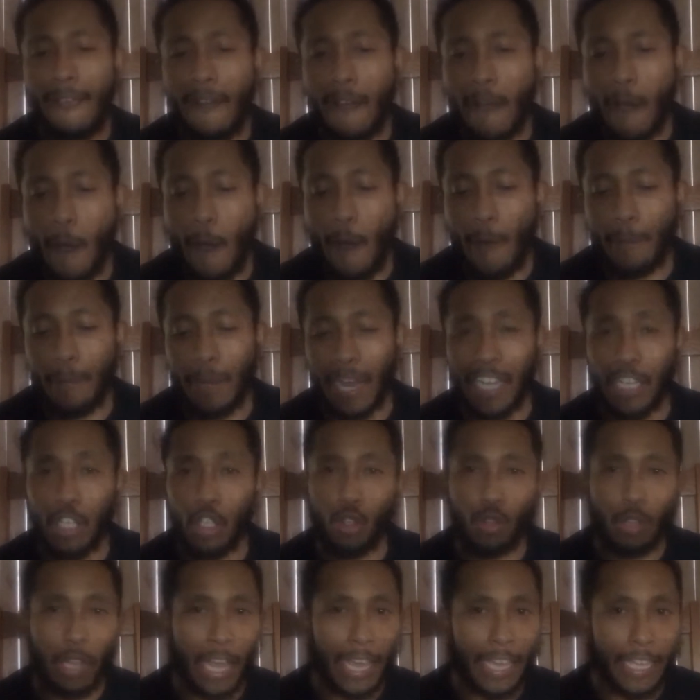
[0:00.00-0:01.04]
I do
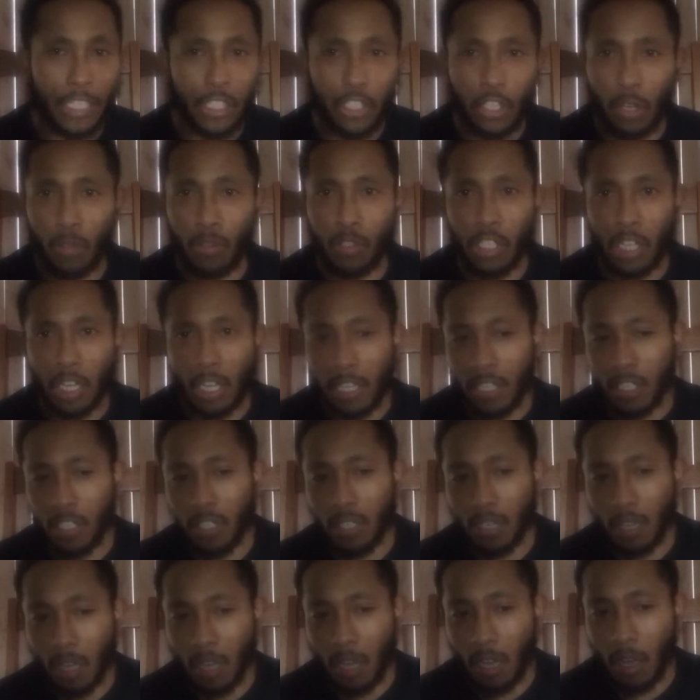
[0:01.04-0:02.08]
like Joe Judge,
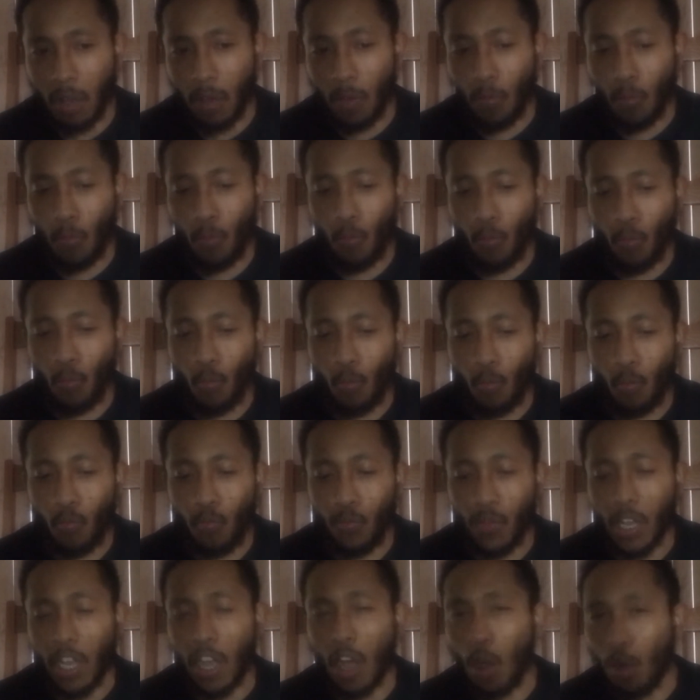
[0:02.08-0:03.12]

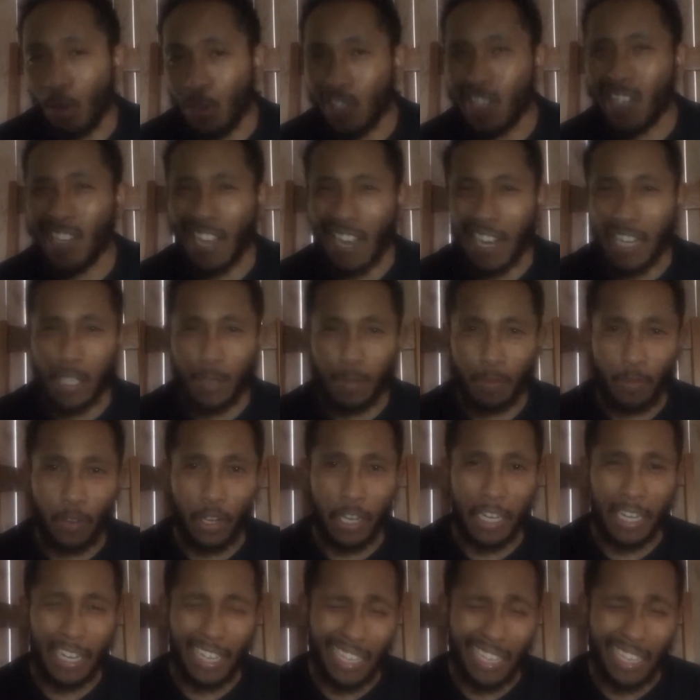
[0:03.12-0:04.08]
the culture that he's putting